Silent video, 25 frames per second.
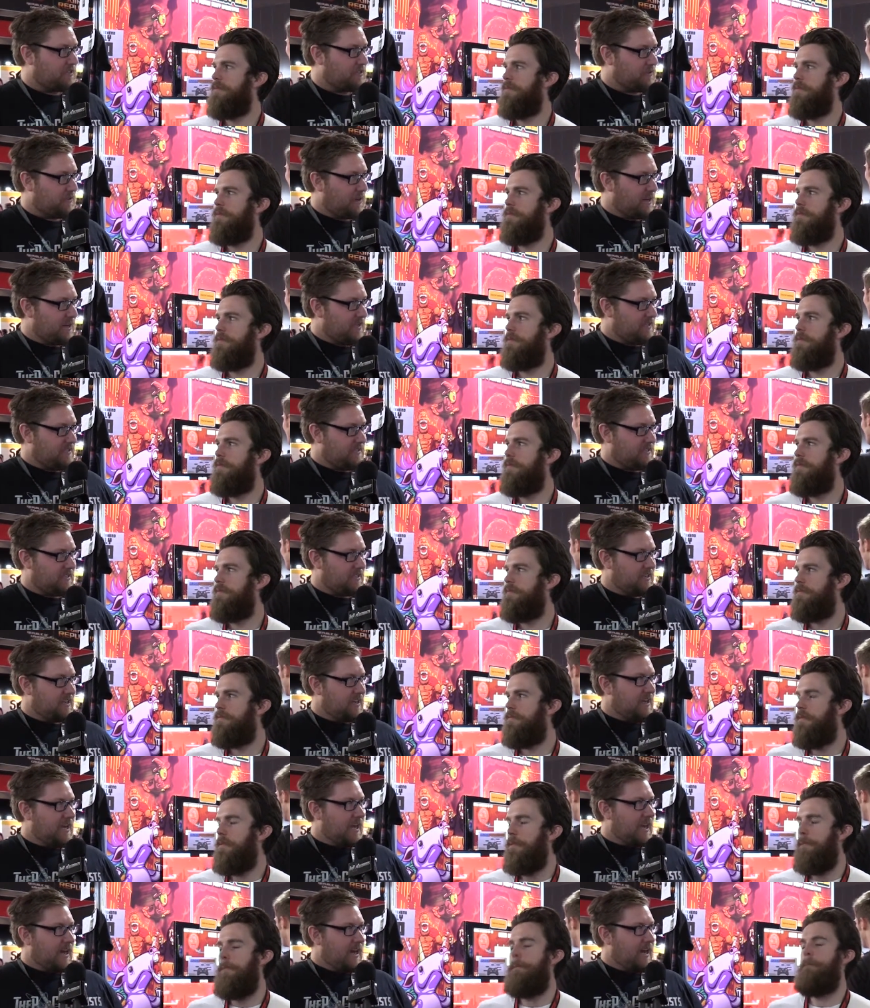Speaker 1: to it.
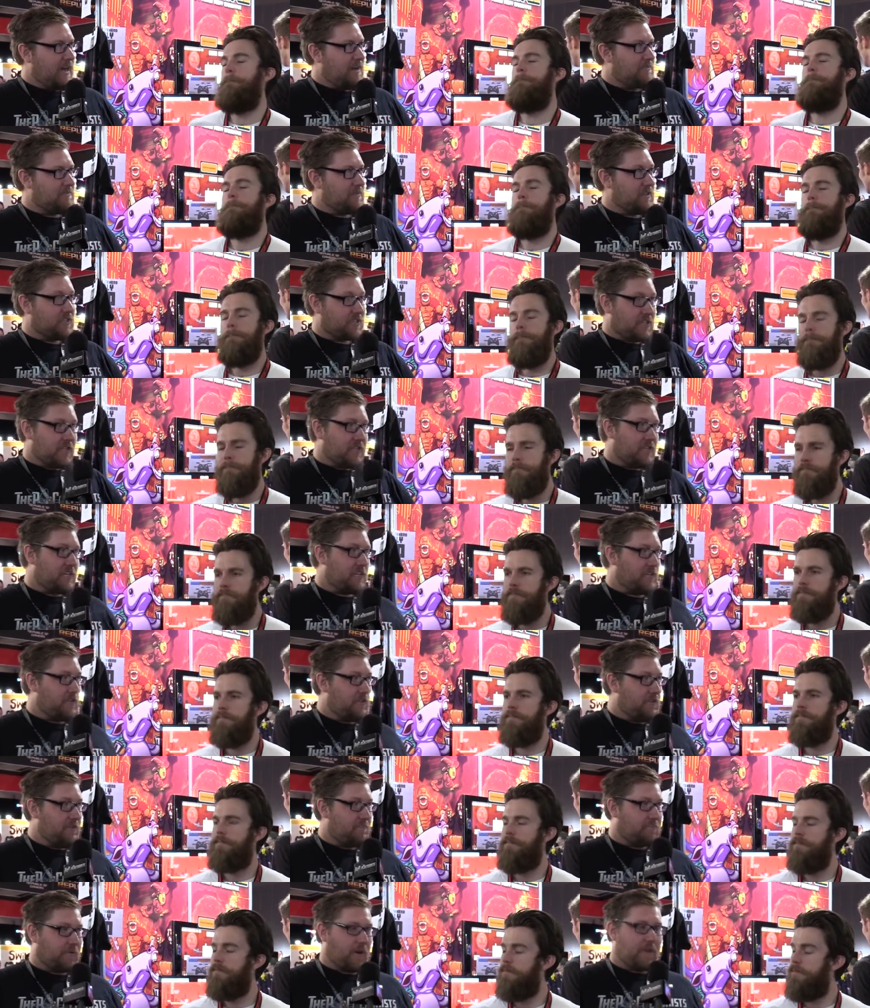Um, you said
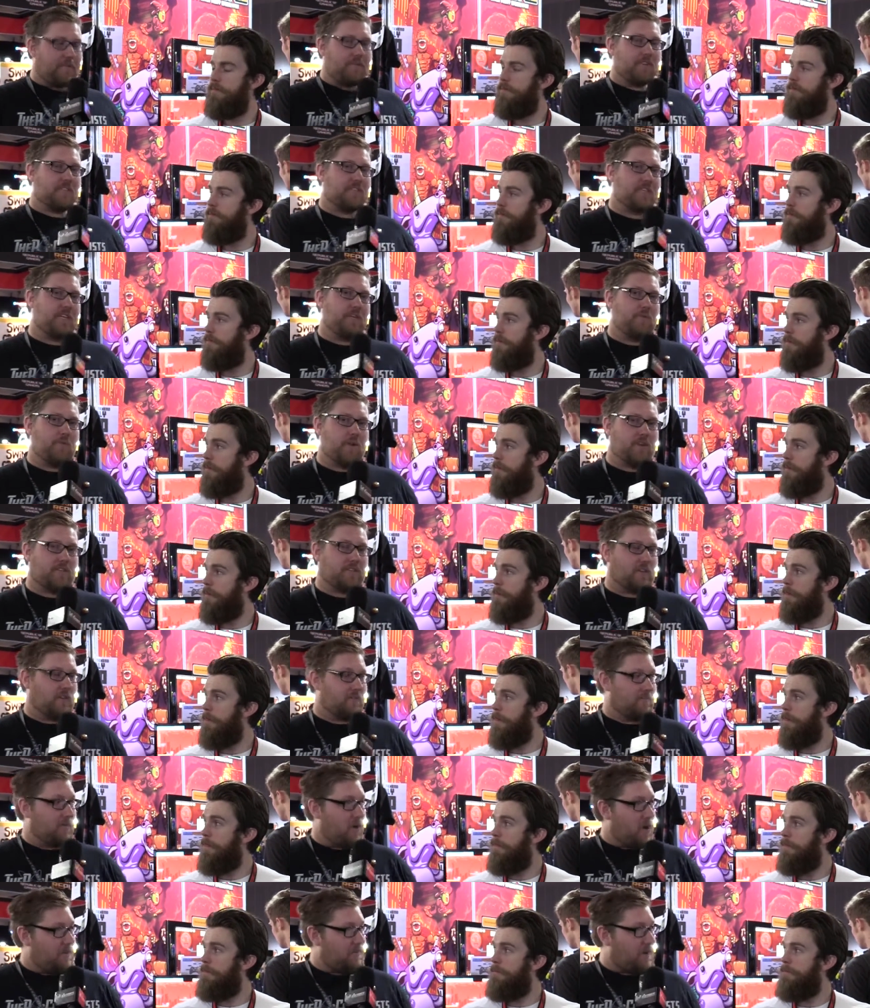that you previously worked
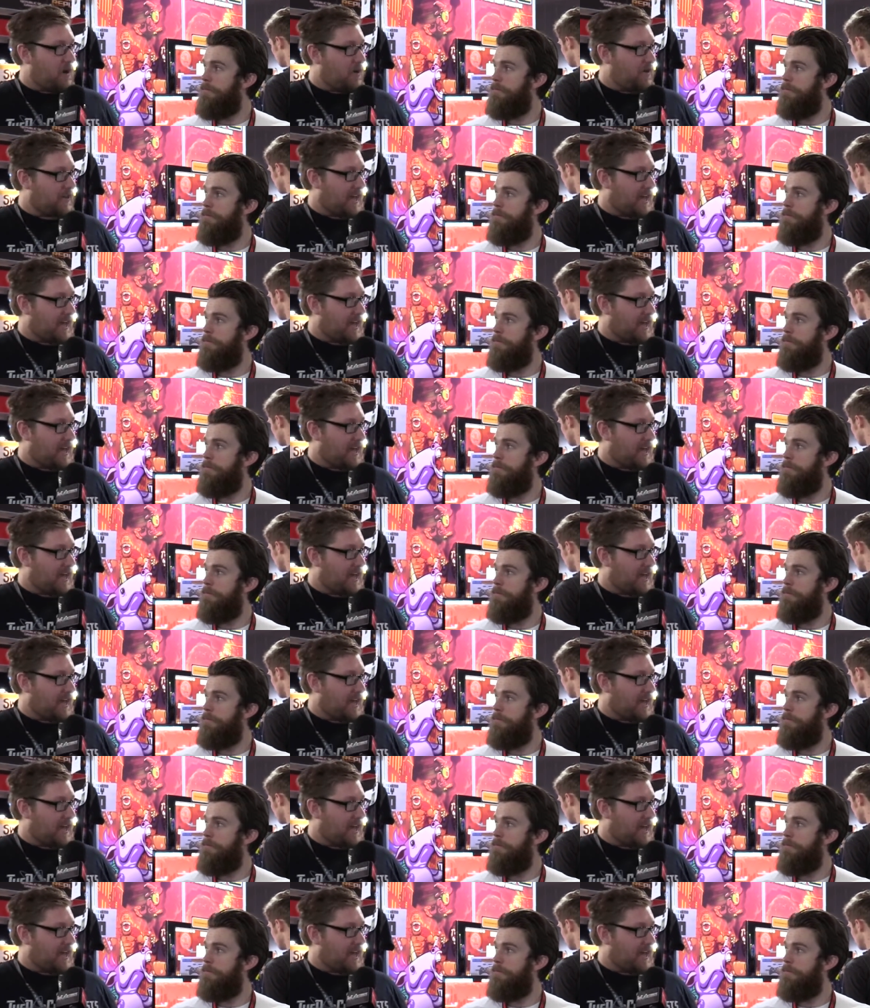on mobile